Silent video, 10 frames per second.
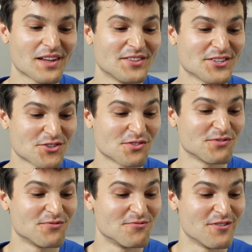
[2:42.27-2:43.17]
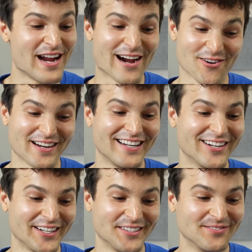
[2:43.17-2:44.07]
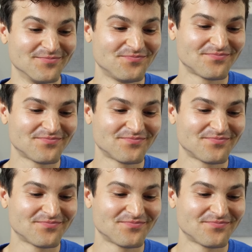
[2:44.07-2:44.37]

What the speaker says: This is very good.